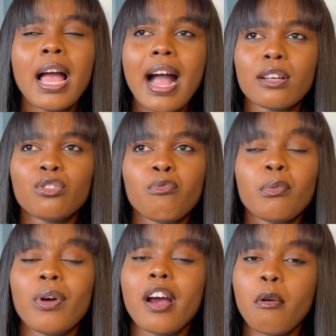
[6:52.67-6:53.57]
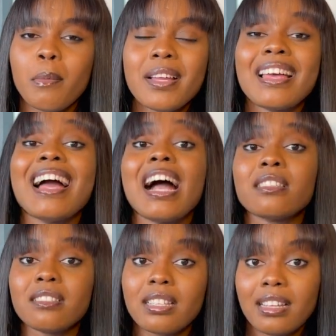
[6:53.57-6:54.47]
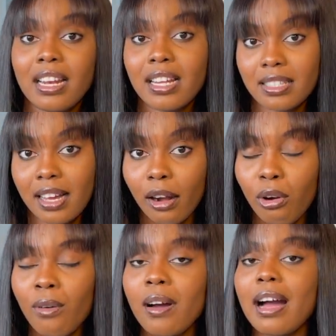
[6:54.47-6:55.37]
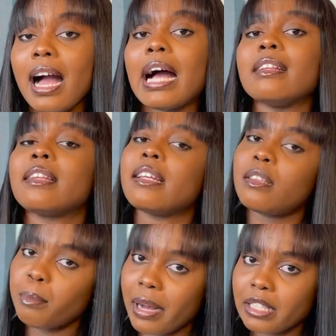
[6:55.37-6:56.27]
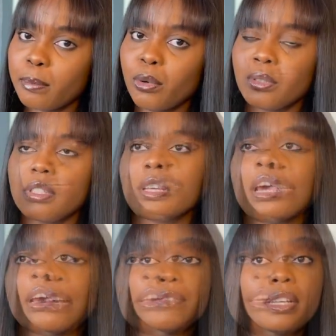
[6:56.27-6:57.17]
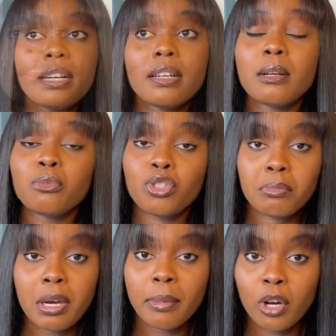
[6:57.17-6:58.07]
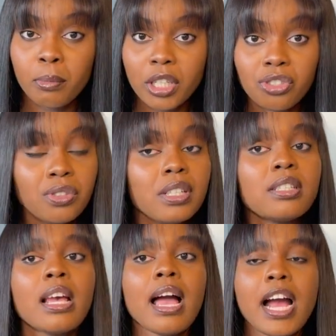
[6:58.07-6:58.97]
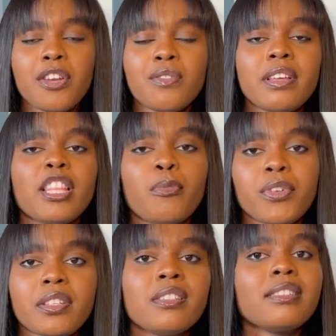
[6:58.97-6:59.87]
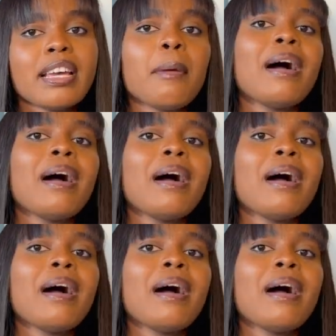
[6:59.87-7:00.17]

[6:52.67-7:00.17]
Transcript: asked of me but i can remember that i had to take that letter along and then the passport after um, doing my biometrics i knew that the processing time